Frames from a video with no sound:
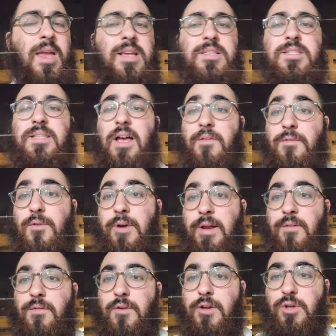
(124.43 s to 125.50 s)

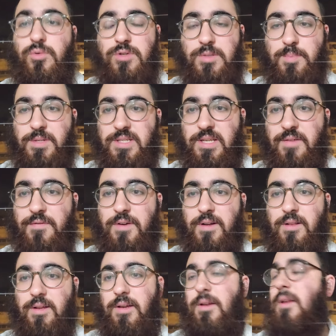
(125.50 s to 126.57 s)
suffering for you
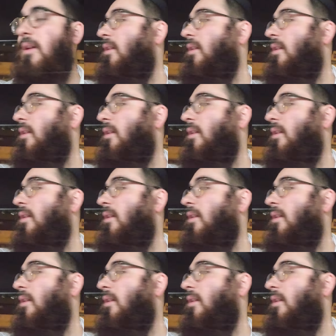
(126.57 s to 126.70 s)
specifically.